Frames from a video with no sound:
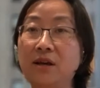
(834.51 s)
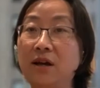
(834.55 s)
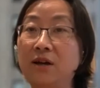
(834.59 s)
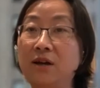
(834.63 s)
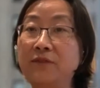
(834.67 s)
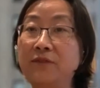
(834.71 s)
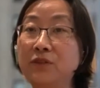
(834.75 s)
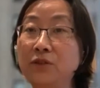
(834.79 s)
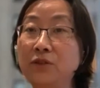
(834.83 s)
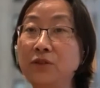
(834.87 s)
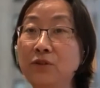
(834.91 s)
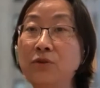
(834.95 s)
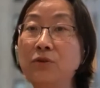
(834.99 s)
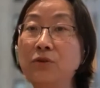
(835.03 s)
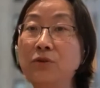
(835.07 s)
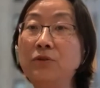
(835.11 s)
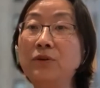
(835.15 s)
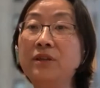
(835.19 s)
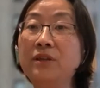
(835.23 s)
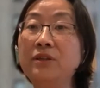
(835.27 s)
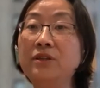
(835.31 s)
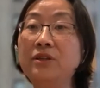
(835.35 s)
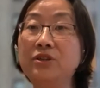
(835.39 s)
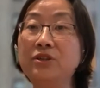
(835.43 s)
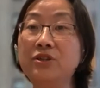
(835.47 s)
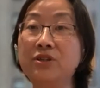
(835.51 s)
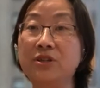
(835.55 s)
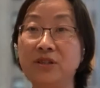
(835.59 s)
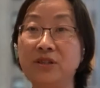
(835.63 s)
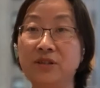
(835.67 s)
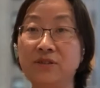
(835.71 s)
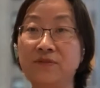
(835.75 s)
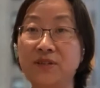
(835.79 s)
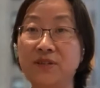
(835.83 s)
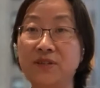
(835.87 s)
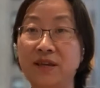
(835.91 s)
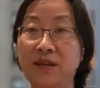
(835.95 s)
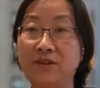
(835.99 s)
of the new
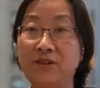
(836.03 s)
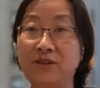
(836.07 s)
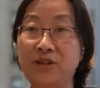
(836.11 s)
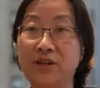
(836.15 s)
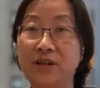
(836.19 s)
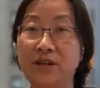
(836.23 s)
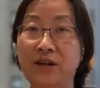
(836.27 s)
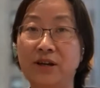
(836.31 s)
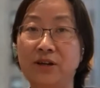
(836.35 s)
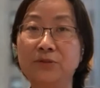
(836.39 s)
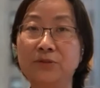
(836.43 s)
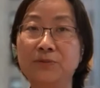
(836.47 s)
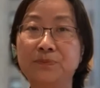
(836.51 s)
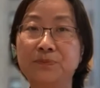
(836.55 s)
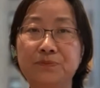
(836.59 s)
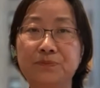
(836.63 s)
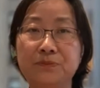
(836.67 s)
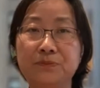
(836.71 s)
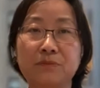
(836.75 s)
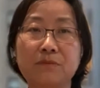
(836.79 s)
initiatives at Shell